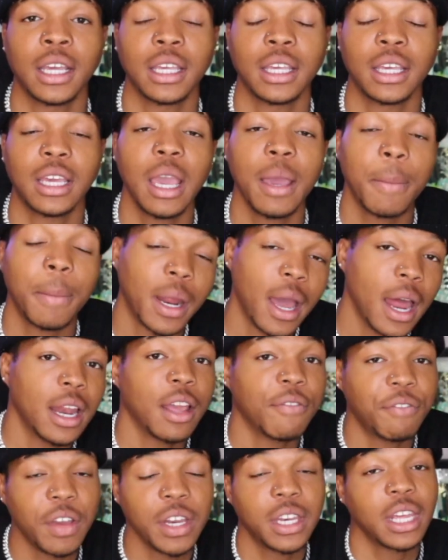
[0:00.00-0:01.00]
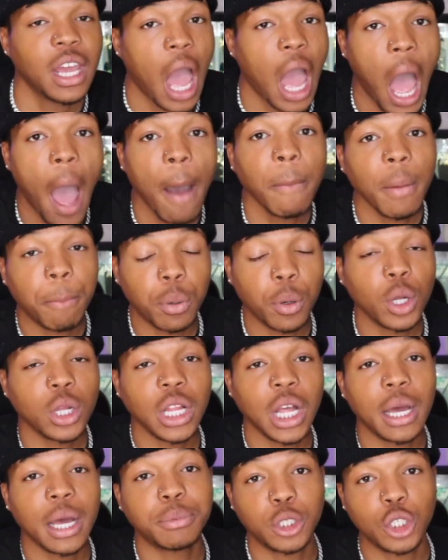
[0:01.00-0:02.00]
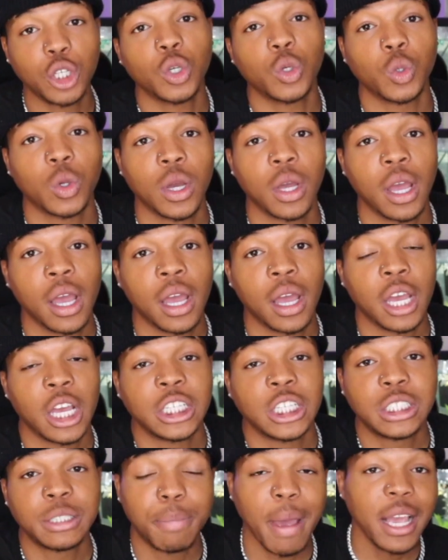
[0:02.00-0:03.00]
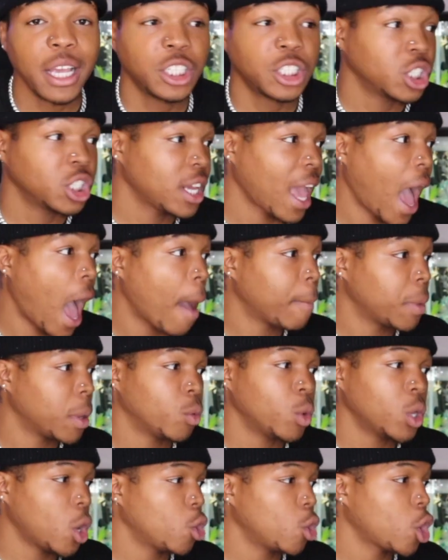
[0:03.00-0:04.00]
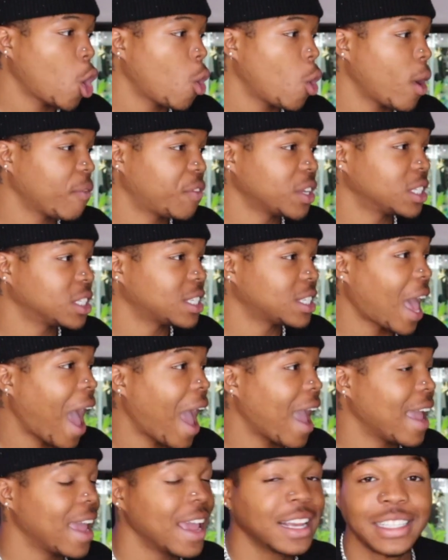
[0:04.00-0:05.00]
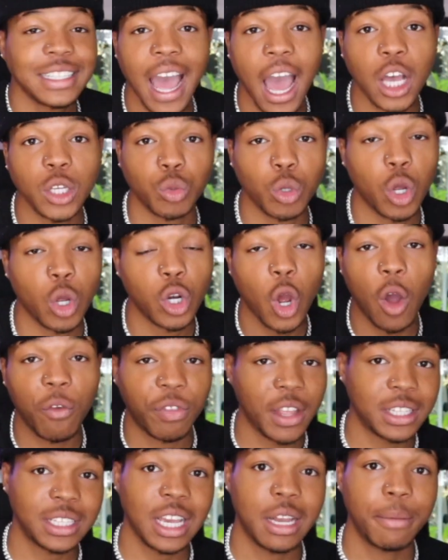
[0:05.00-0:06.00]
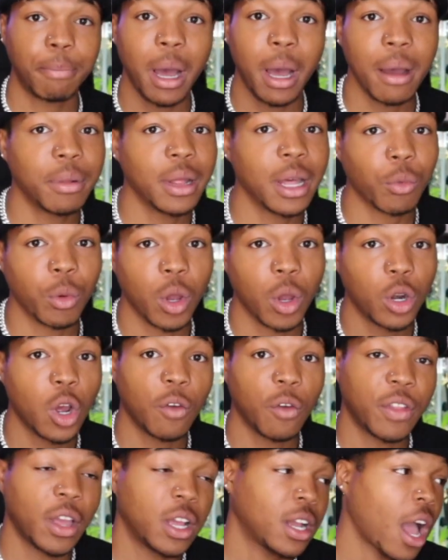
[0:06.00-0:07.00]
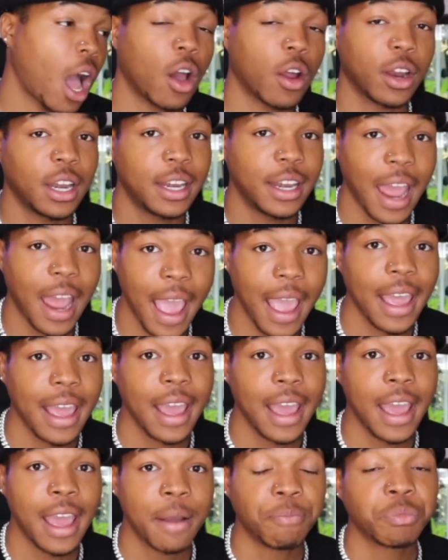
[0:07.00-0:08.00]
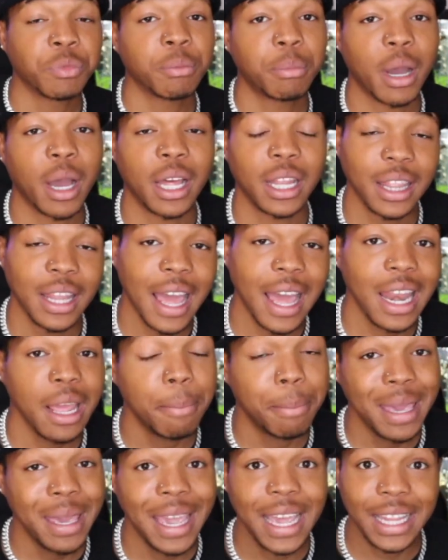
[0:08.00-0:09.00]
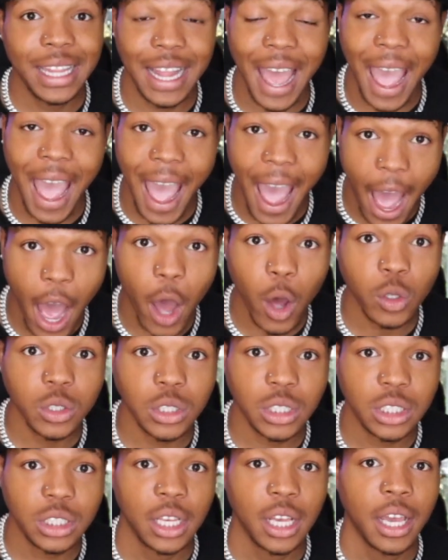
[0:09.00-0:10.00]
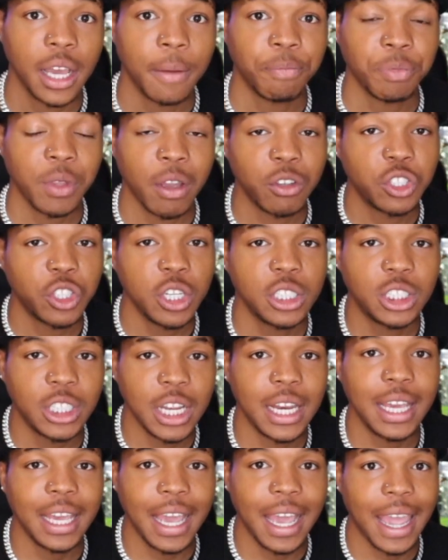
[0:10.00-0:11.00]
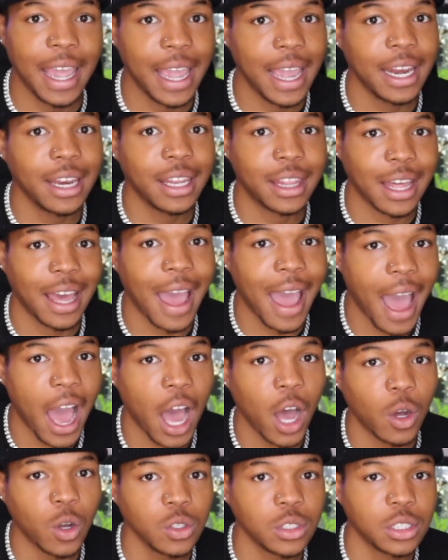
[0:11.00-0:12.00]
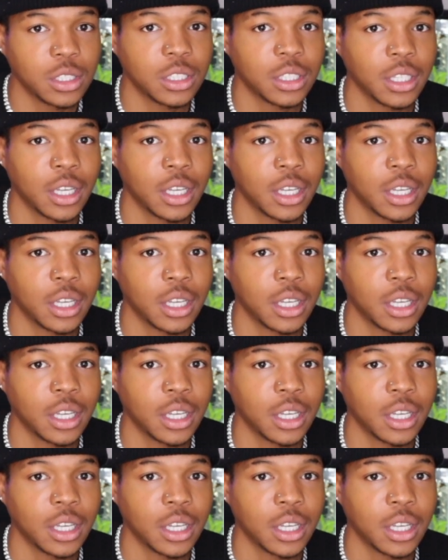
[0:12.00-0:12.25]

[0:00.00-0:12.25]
keep it 150, I'ma pull up too. Especially, I mean, we don't know if this is at his house. We don't know if it's in public. We don't know if they called a date. But let it be in the house. If she's cheating in the house,